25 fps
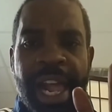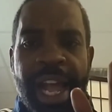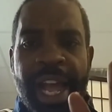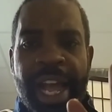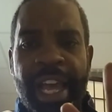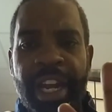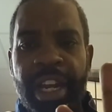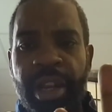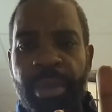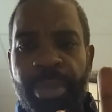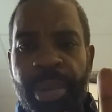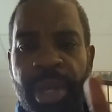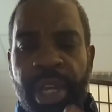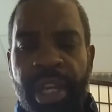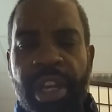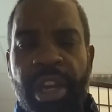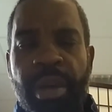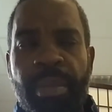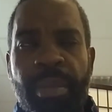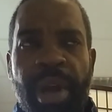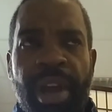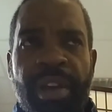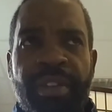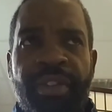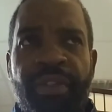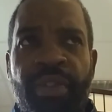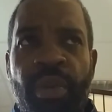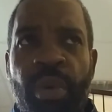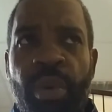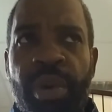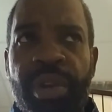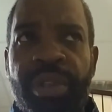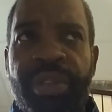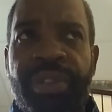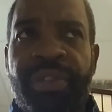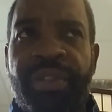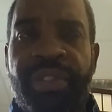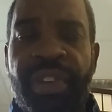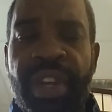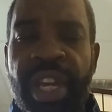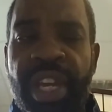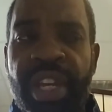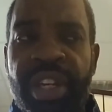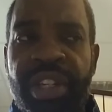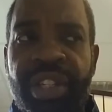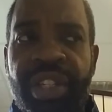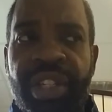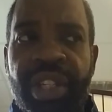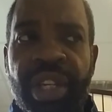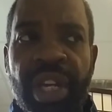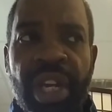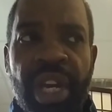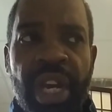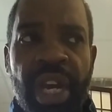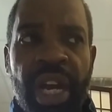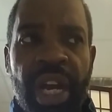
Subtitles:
I didn't pick up my fourth fish